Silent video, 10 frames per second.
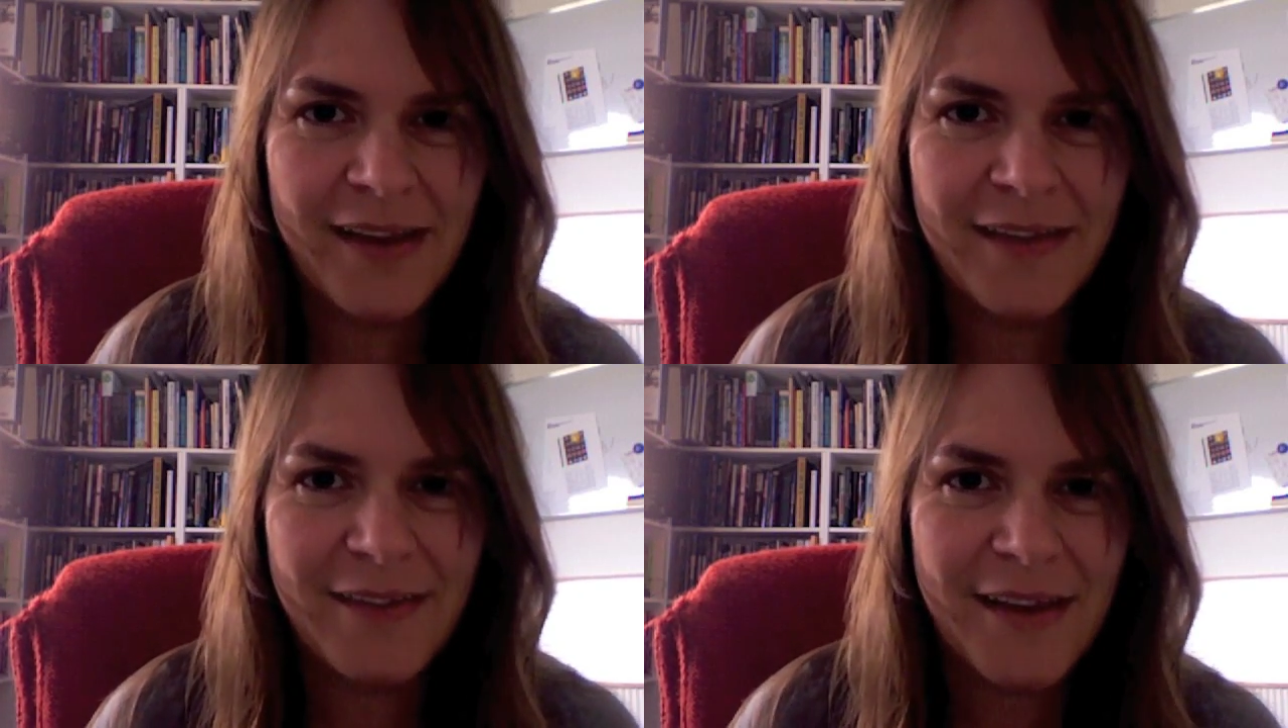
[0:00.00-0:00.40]

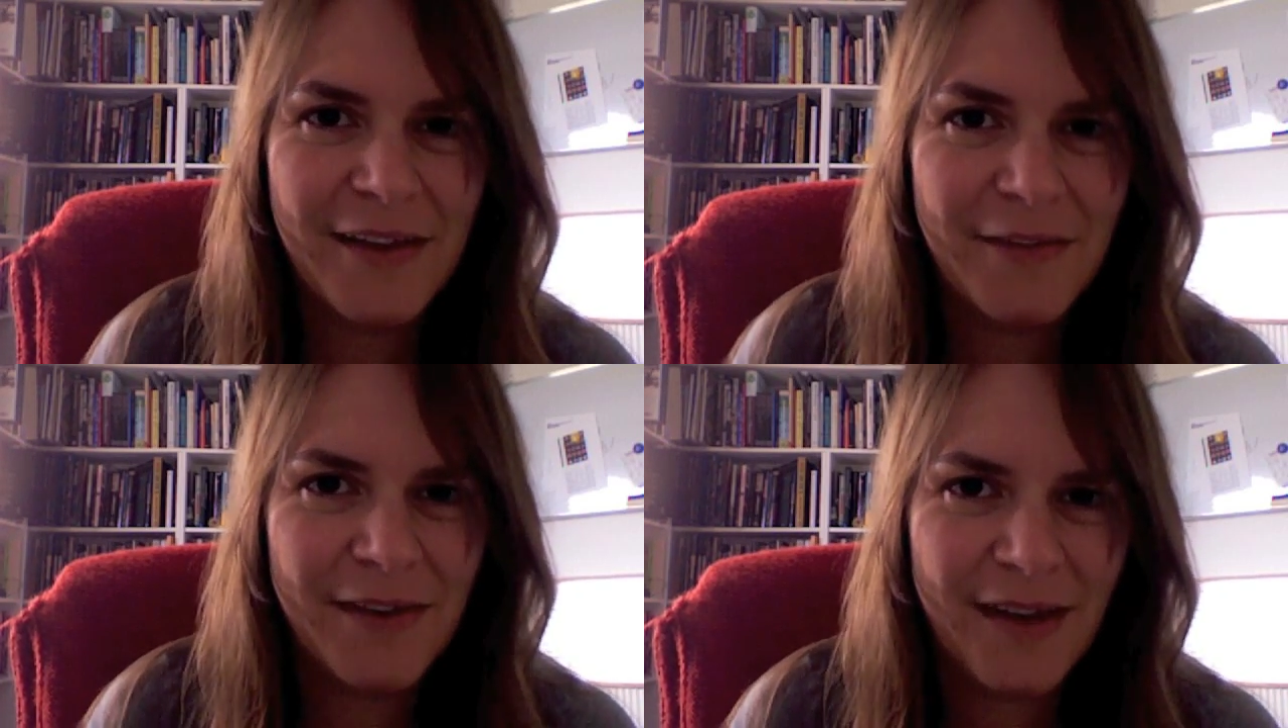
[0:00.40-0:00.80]
it's
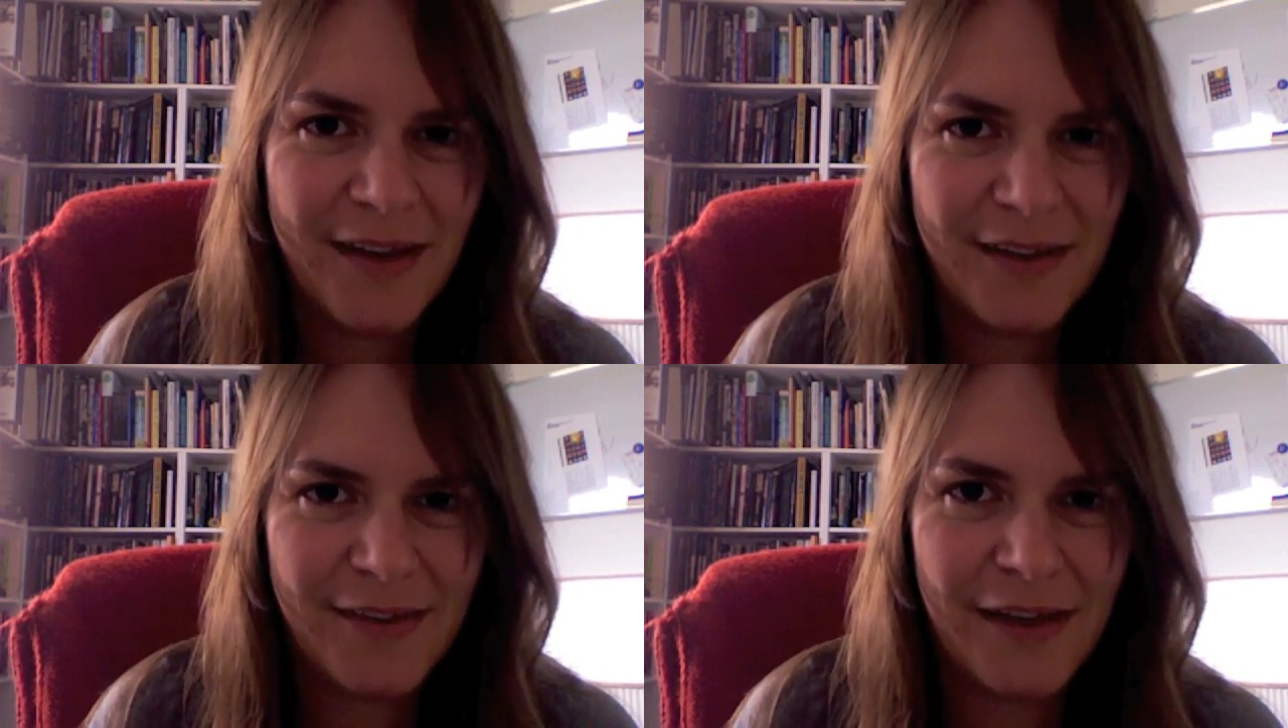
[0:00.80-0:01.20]
even
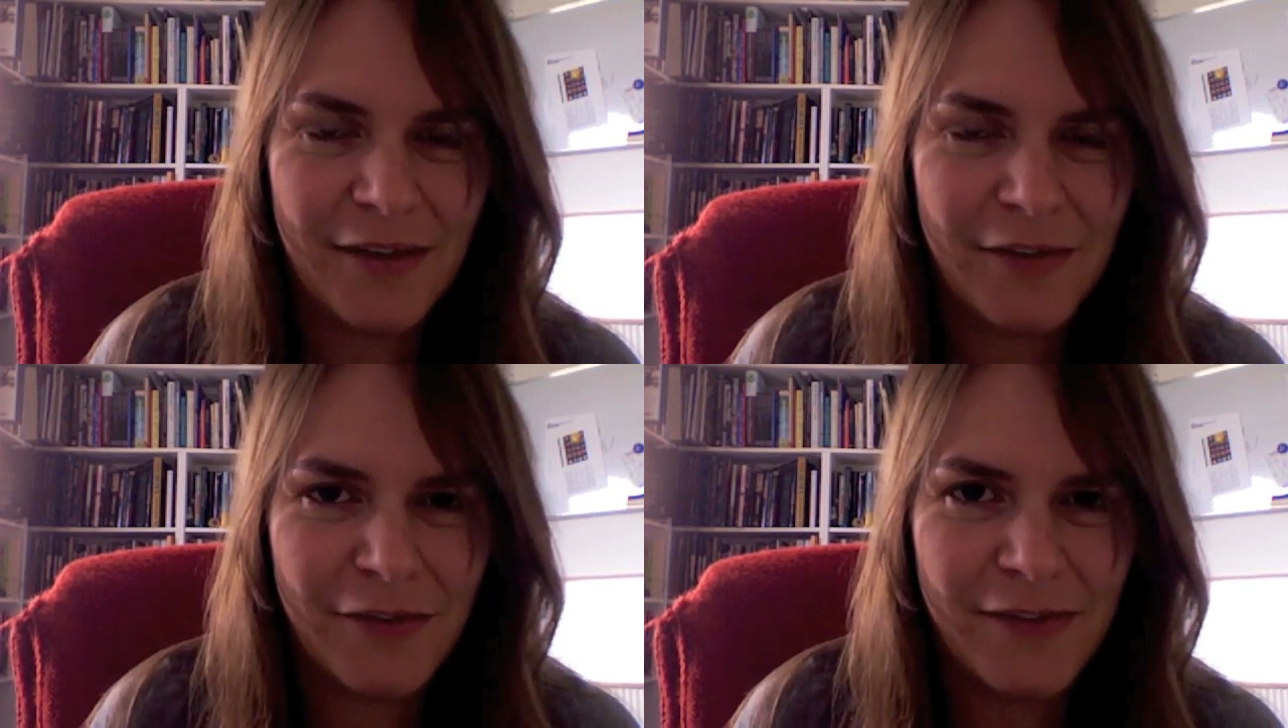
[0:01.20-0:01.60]
easier
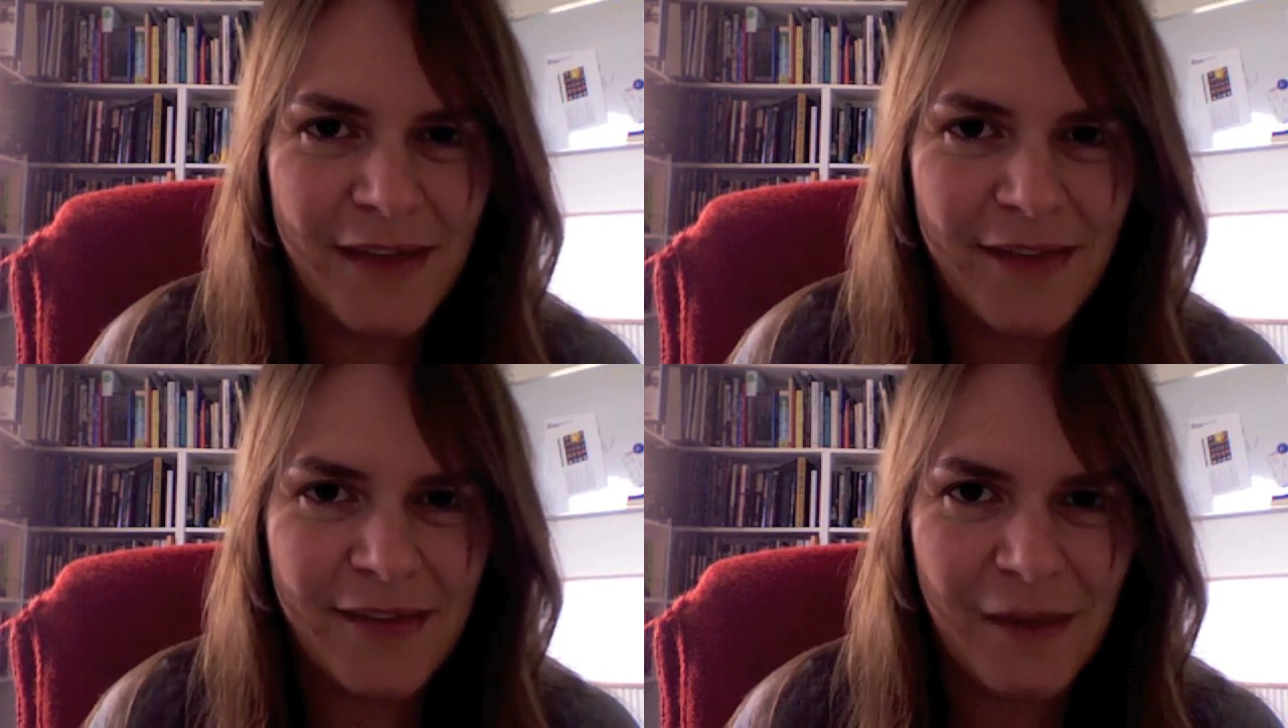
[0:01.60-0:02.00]
to
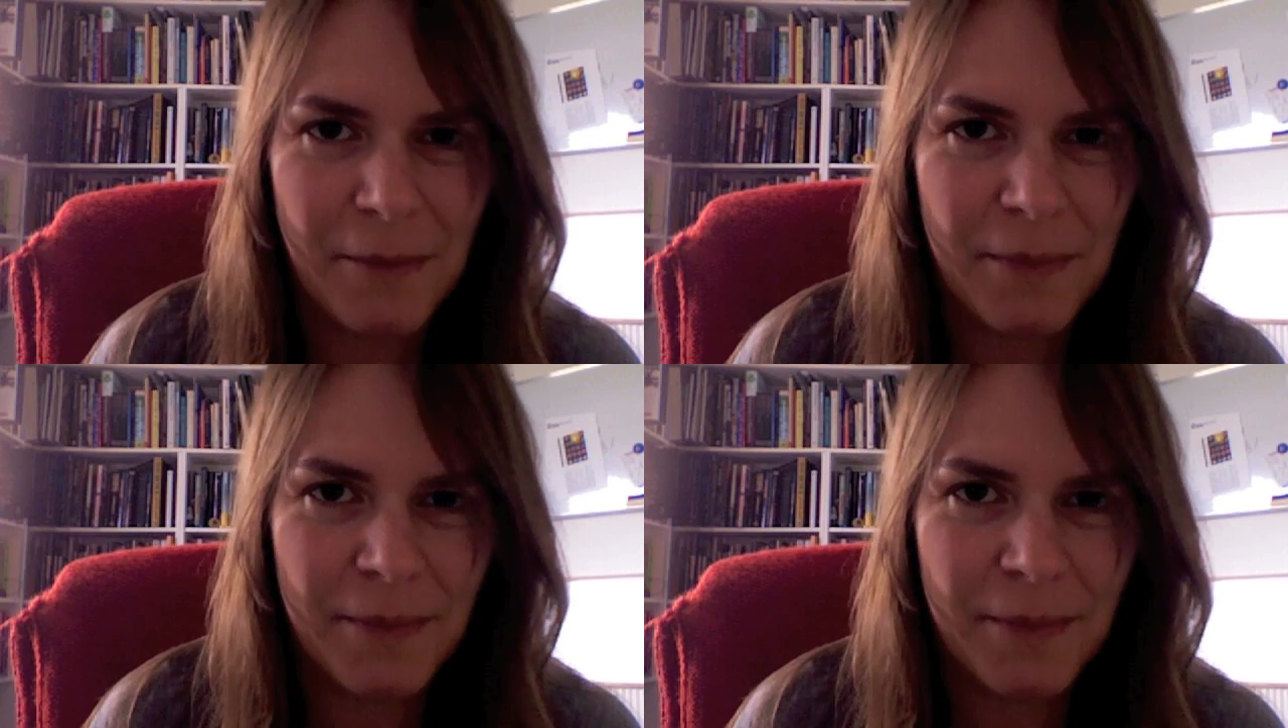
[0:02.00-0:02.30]
set this up.